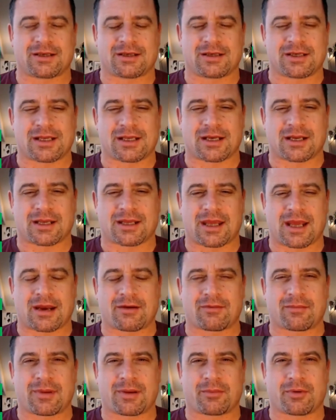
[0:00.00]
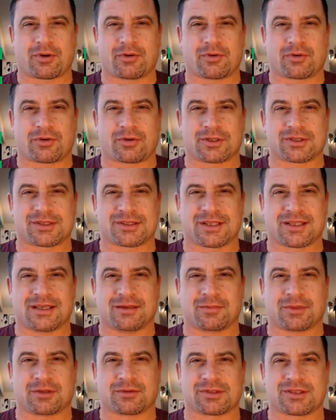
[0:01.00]
and I can't remember who Chris
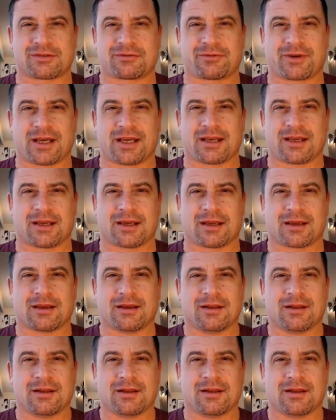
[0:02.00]
Lehman was fighting,